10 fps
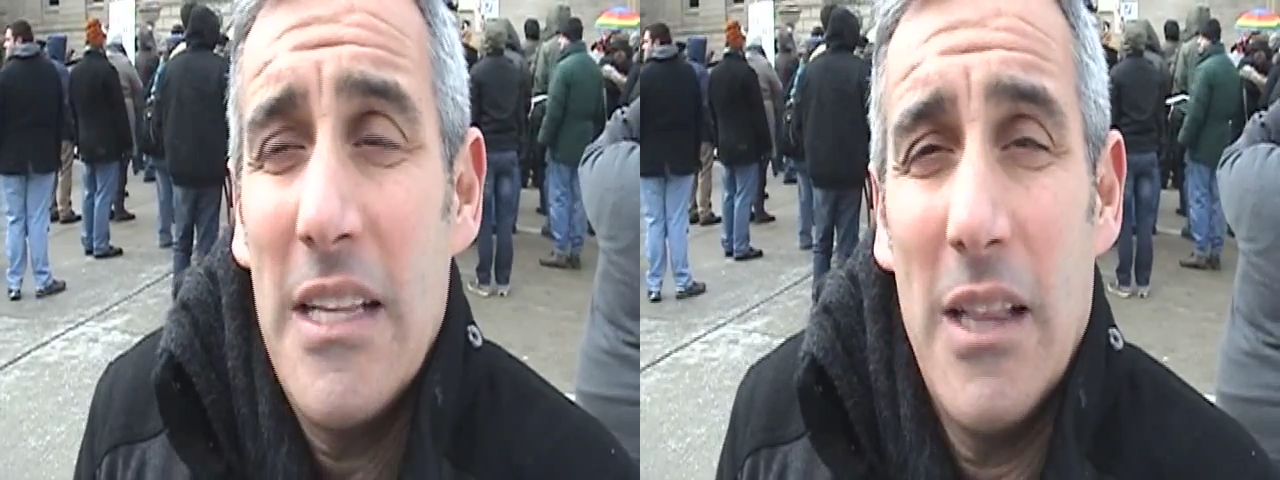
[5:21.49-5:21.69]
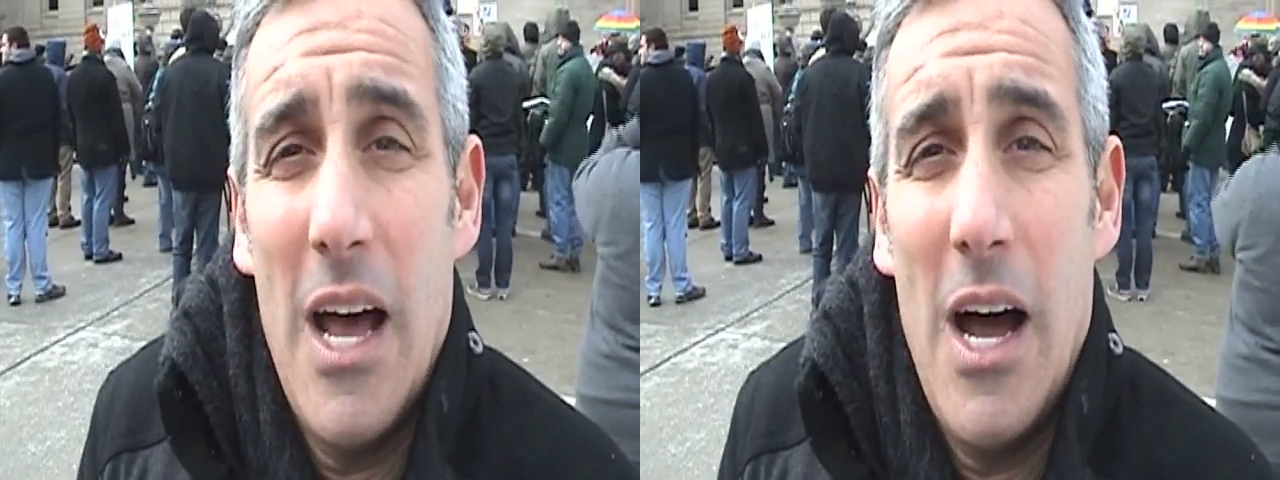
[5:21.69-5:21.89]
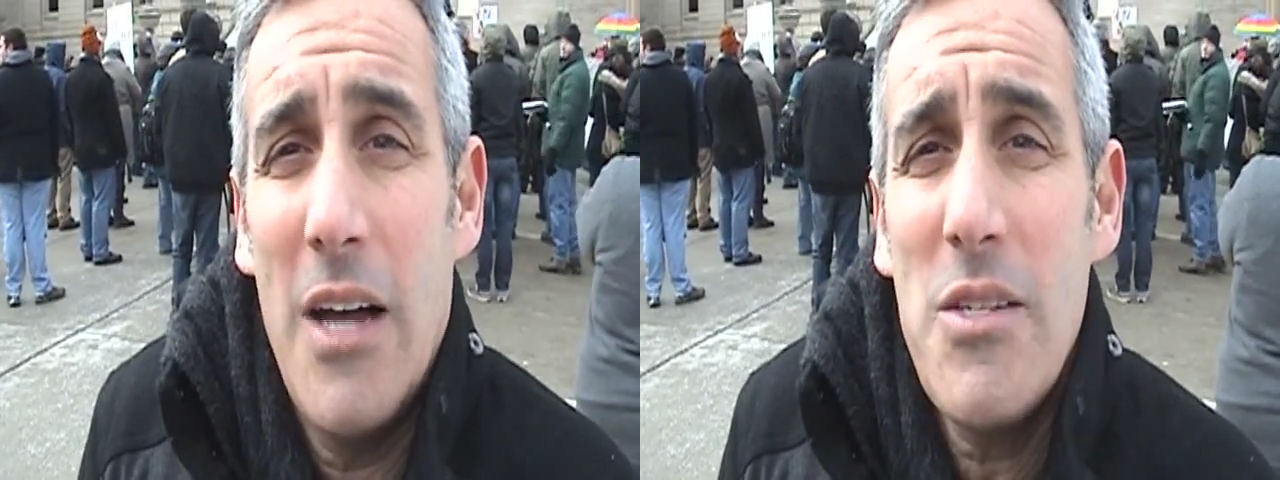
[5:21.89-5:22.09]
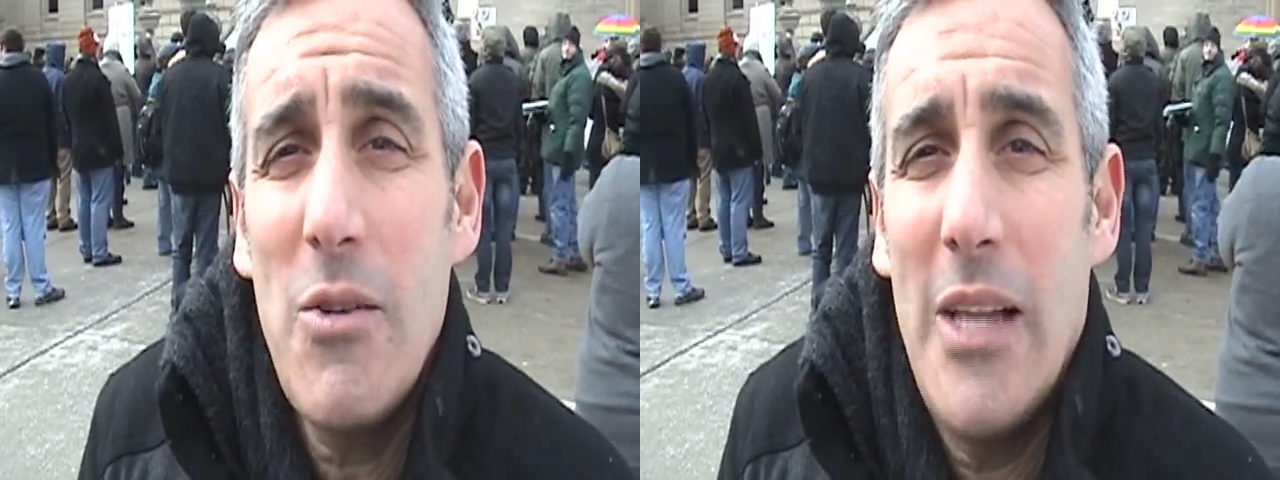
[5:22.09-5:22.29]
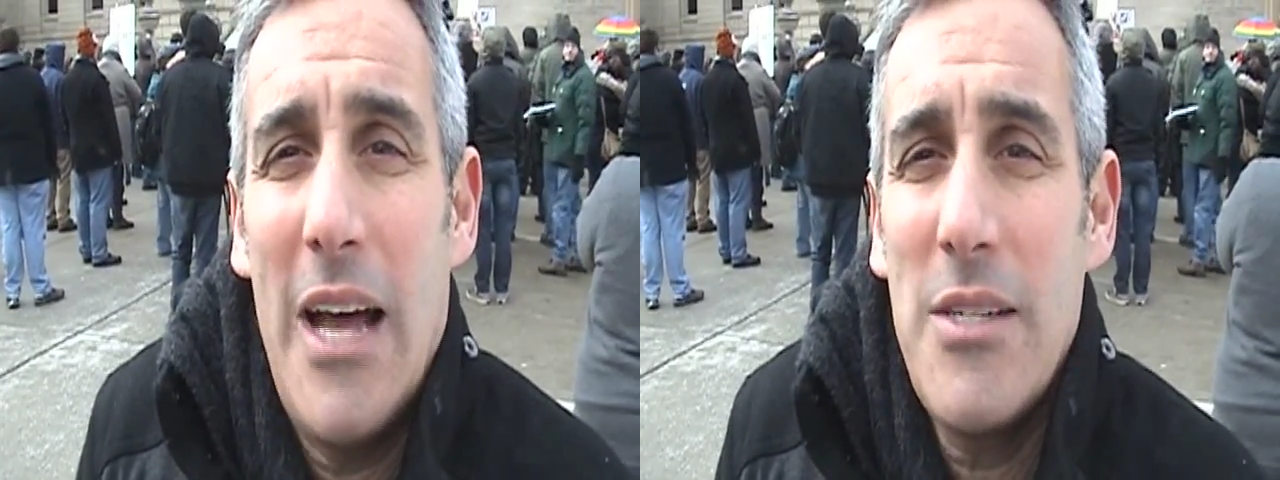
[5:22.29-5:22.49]
The law
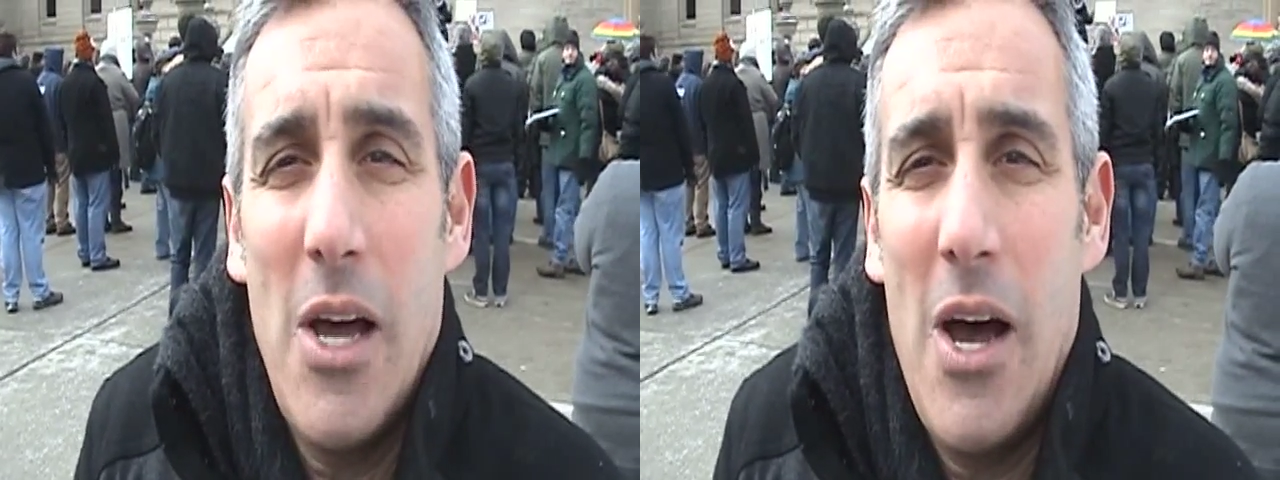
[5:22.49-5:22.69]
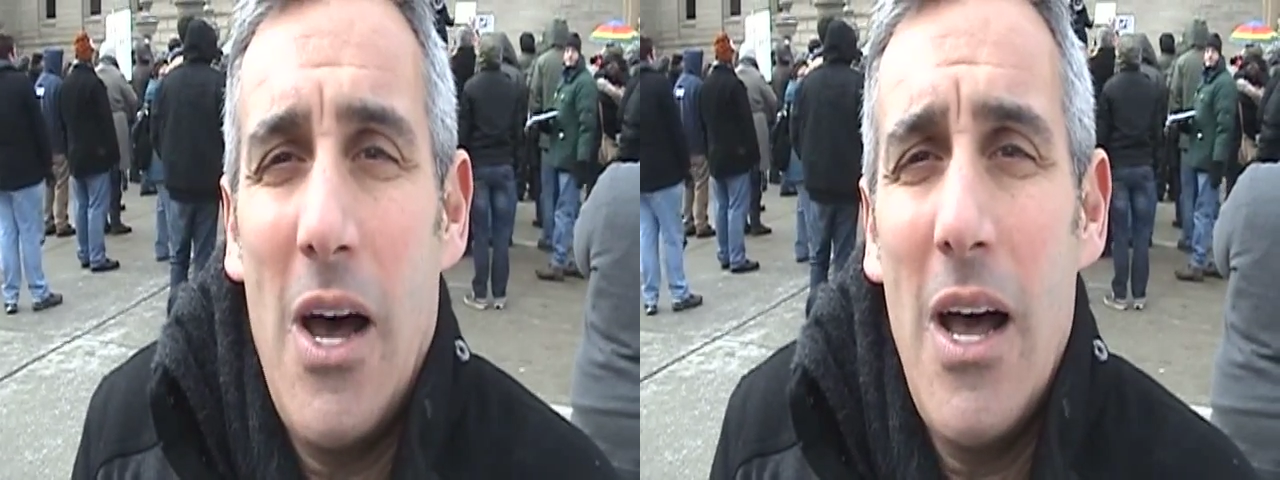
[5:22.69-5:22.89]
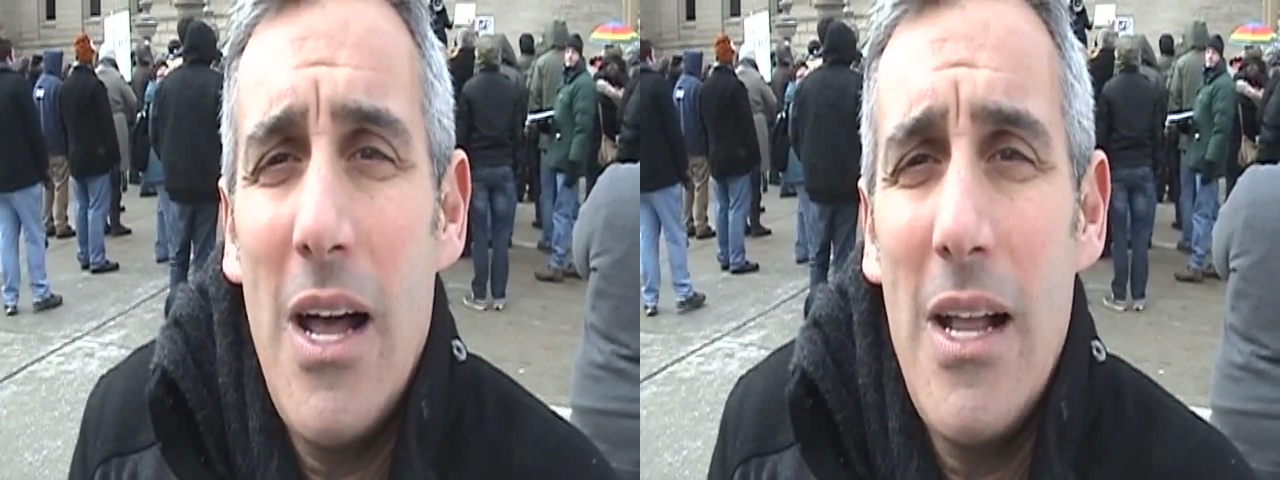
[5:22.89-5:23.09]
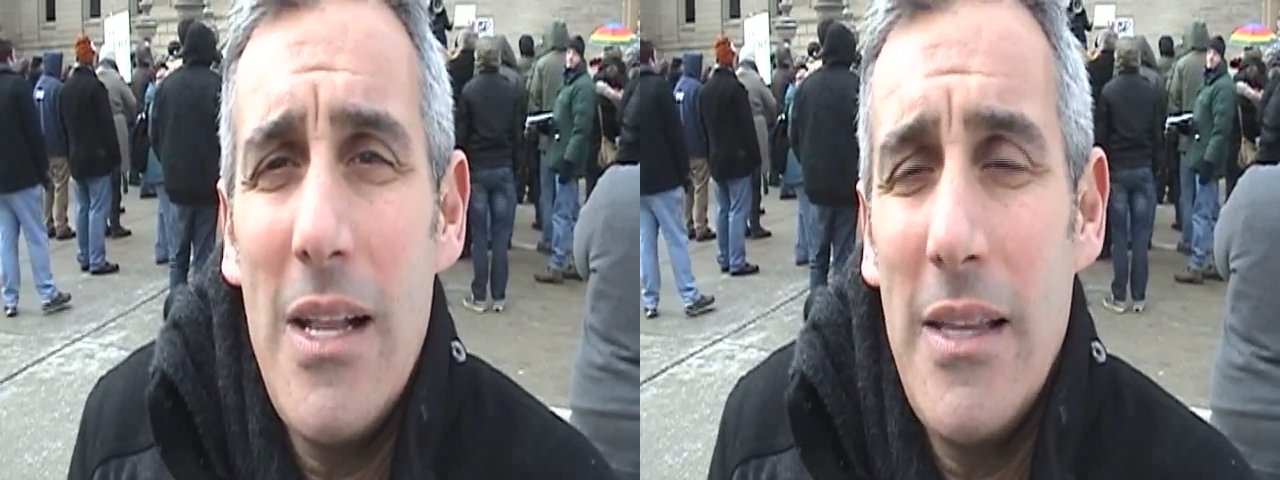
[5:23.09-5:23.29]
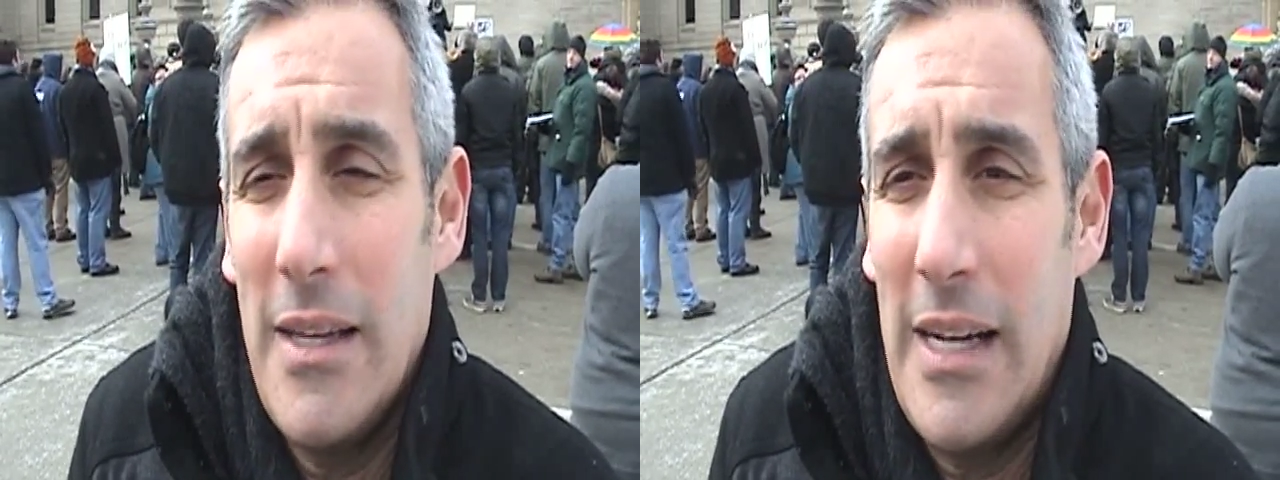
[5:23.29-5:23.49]
also allows
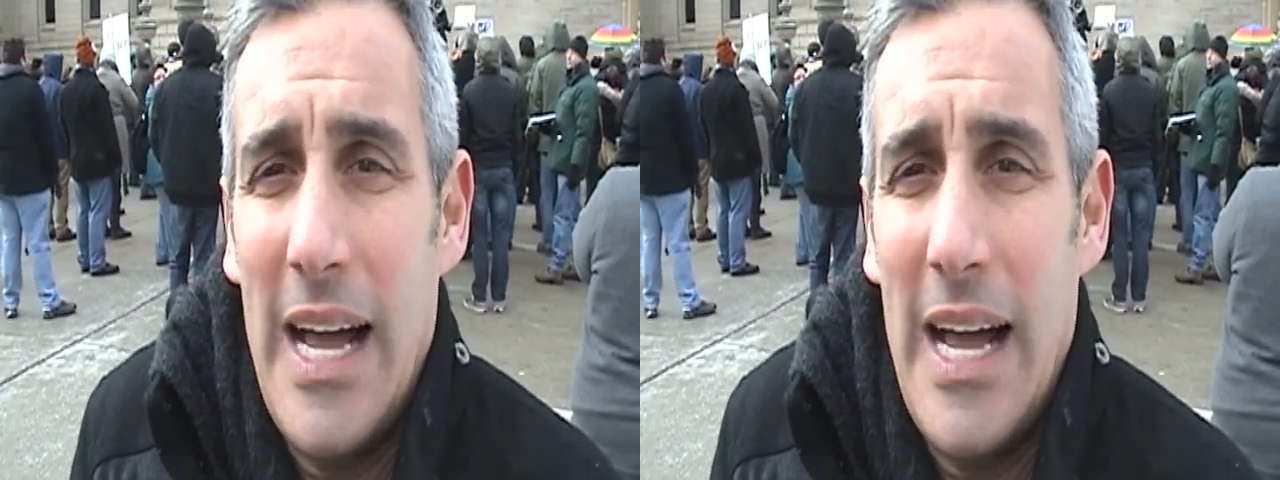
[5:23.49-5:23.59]
all